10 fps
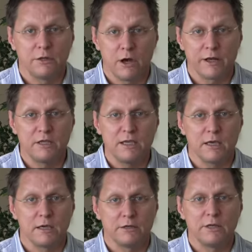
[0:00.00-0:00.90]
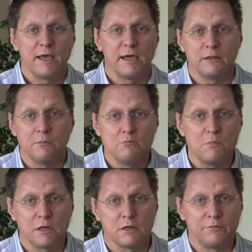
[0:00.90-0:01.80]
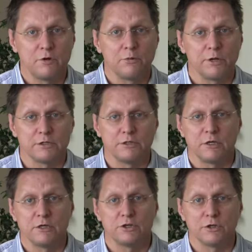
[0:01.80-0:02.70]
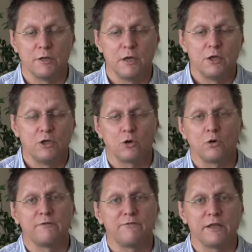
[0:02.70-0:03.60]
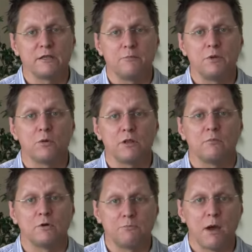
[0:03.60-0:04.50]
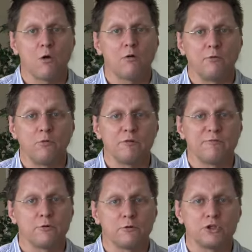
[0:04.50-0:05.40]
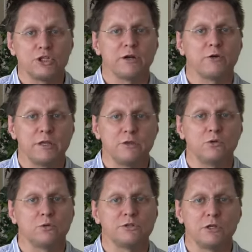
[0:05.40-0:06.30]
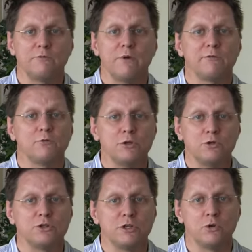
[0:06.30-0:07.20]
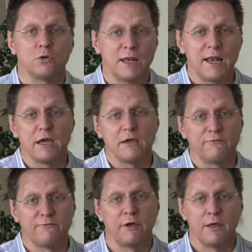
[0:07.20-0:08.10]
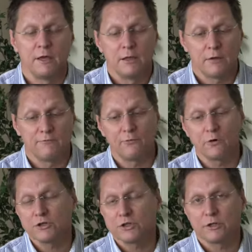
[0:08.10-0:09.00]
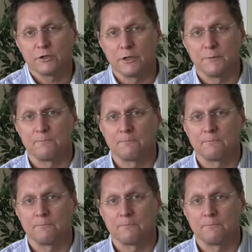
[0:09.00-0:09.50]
not at the end, at the middle of your presentation, you're going to find it to be one of the most powerful referral generating tools that you've ever used in your life. Unfortunately,